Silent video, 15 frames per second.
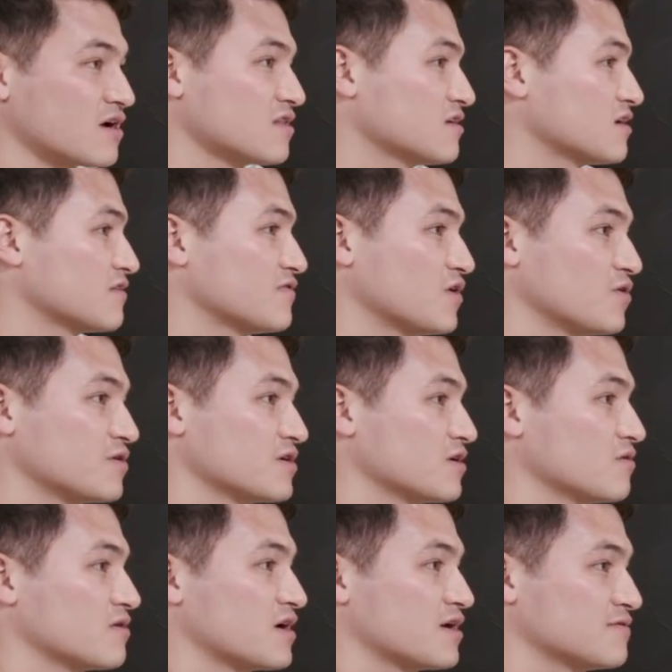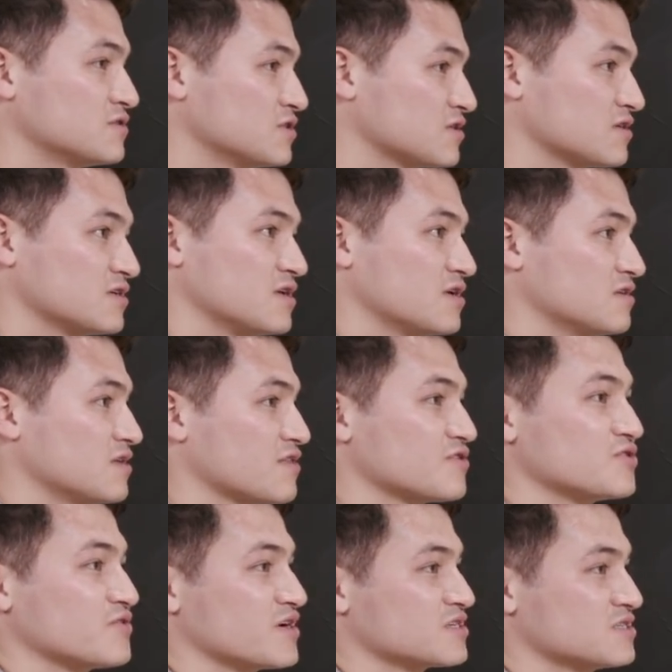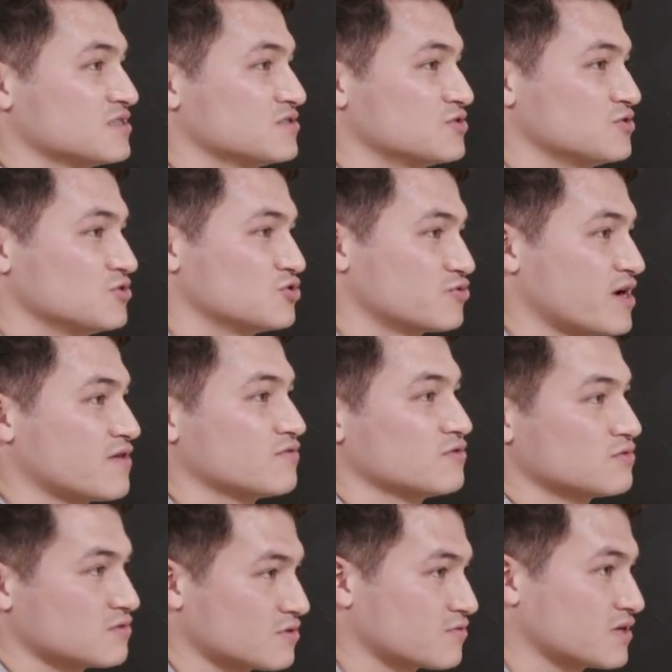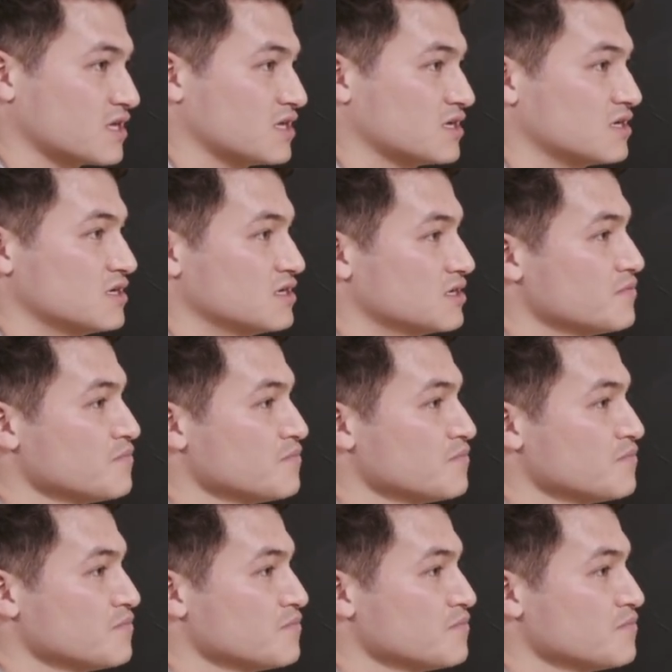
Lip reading: luckily enough, Odigo kind of took it in another direction to travel related,